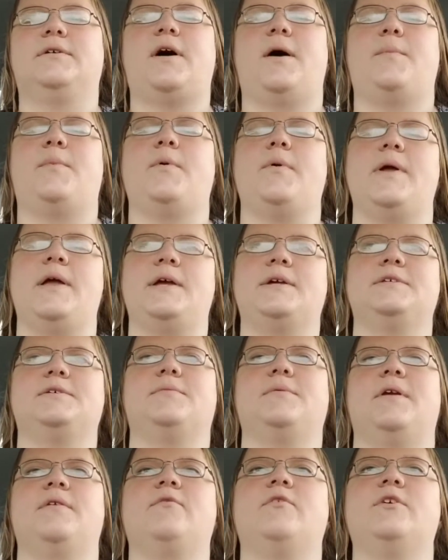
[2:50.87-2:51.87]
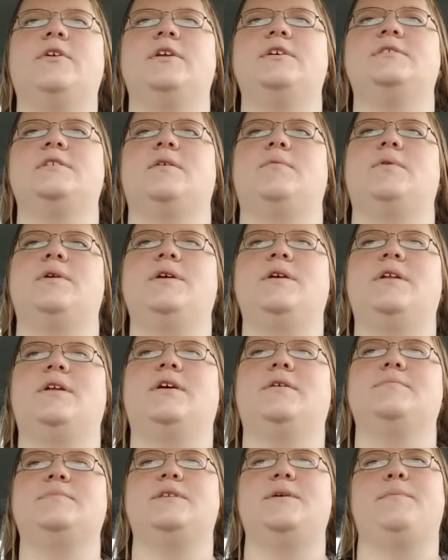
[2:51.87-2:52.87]
couple weeks or whatever, and he's like, when are you gonna
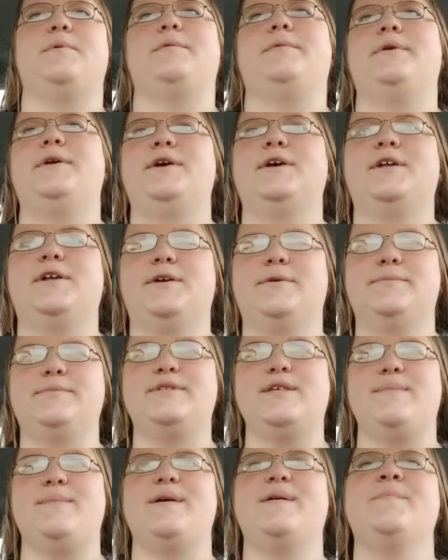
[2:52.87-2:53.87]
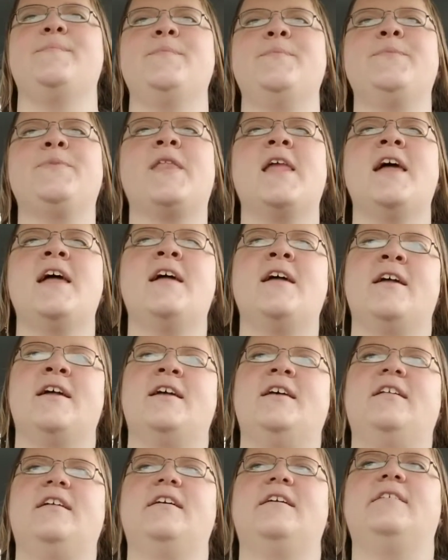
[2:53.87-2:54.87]
come see me? When are you gonna come see me?
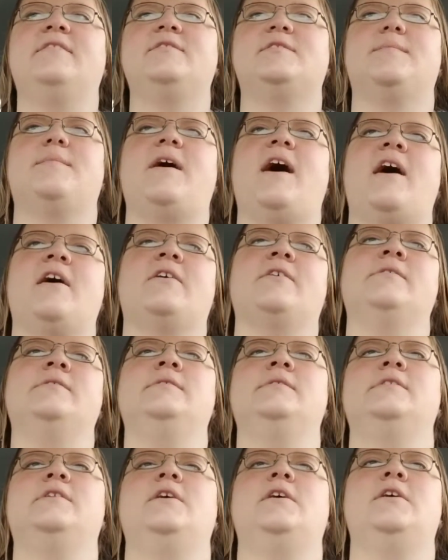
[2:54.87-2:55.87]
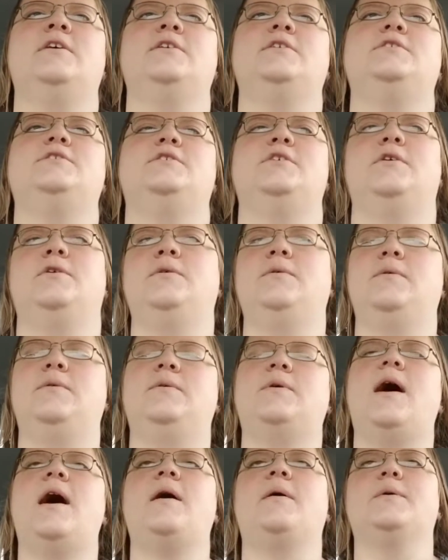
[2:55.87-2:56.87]
He lives about
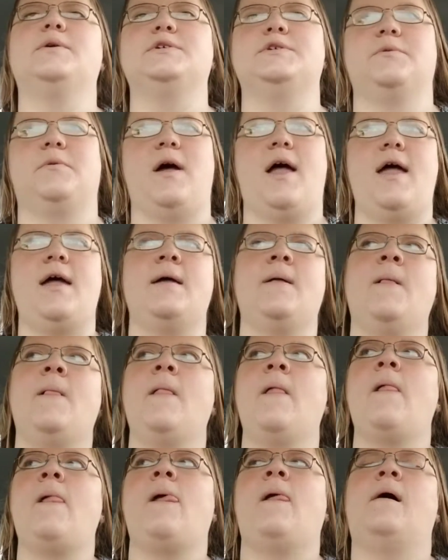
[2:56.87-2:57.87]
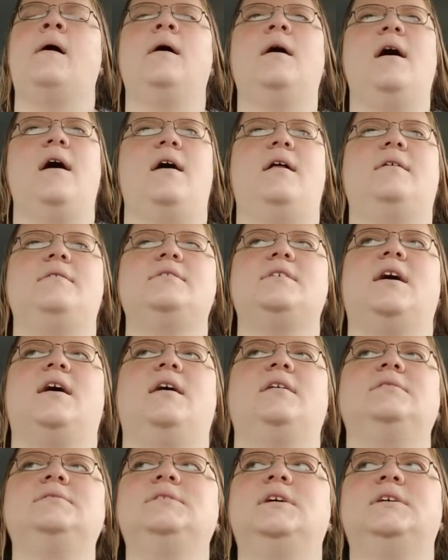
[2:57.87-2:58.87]
2 hours away. And I was like,
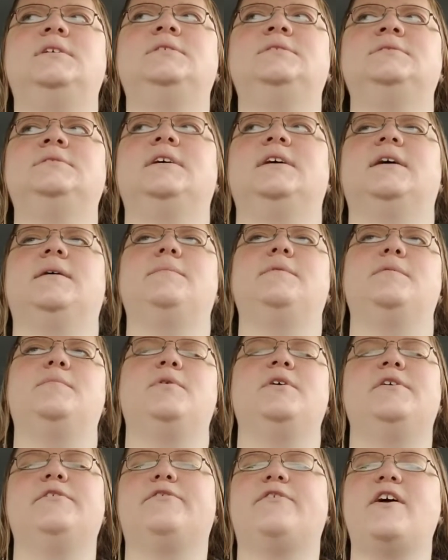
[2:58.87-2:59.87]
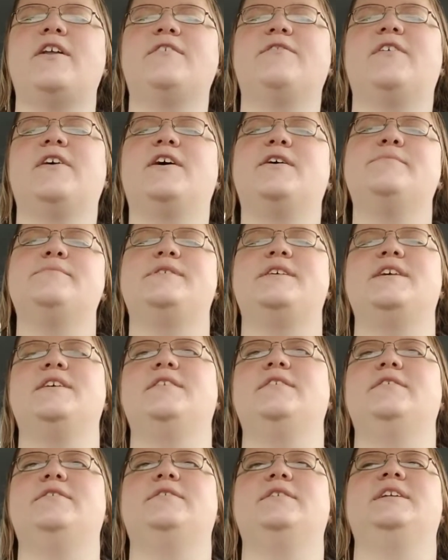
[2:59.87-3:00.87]
I don't know, like I'm gonna bring a friend if I come see
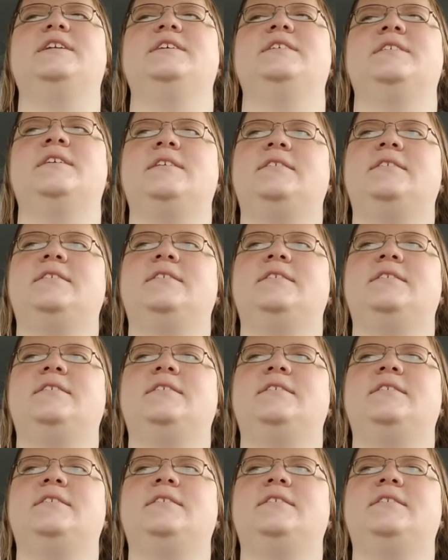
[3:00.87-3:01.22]
you. And he's like,